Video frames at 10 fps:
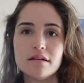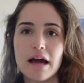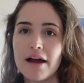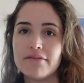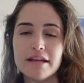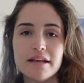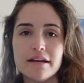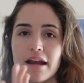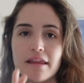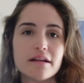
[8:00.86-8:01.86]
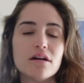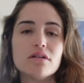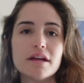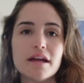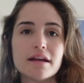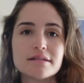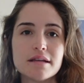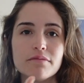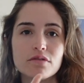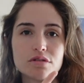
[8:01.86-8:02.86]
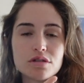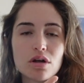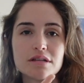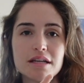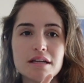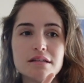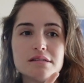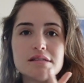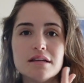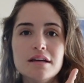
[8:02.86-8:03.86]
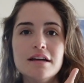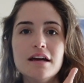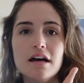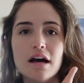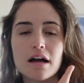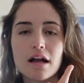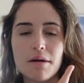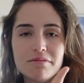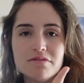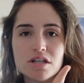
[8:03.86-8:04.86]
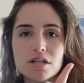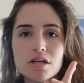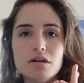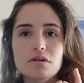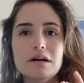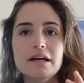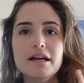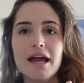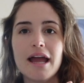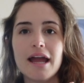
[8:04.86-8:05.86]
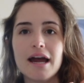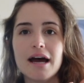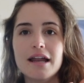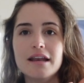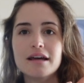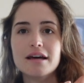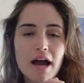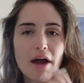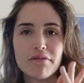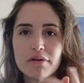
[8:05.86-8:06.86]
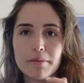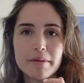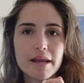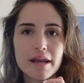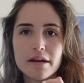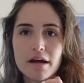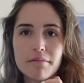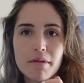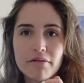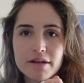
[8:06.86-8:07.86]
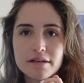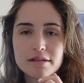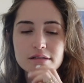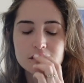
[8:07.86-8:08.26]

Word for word: I haven't eaten anything all day except for saltines, a cup of Jell-O, and half of a banana nut muffin.